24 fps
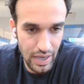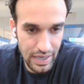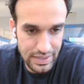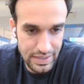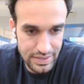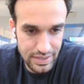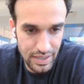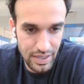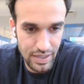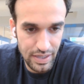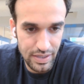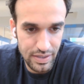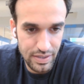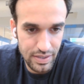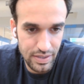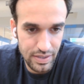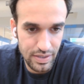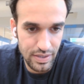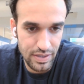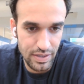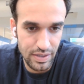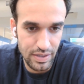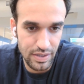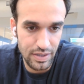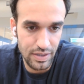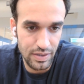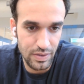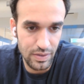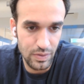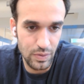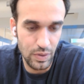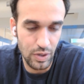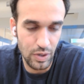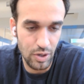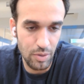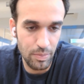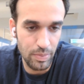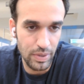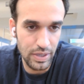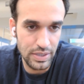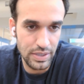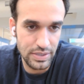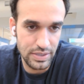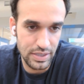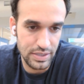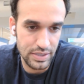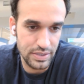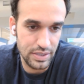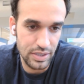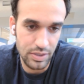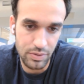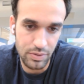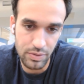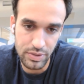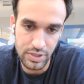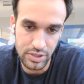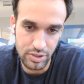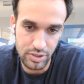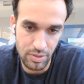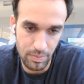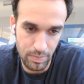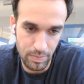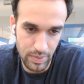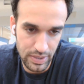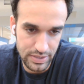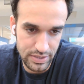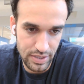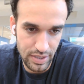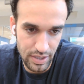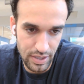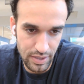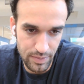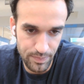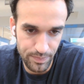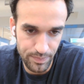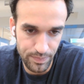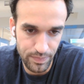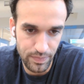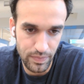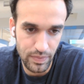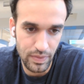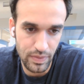excellent to the company just increases complexity.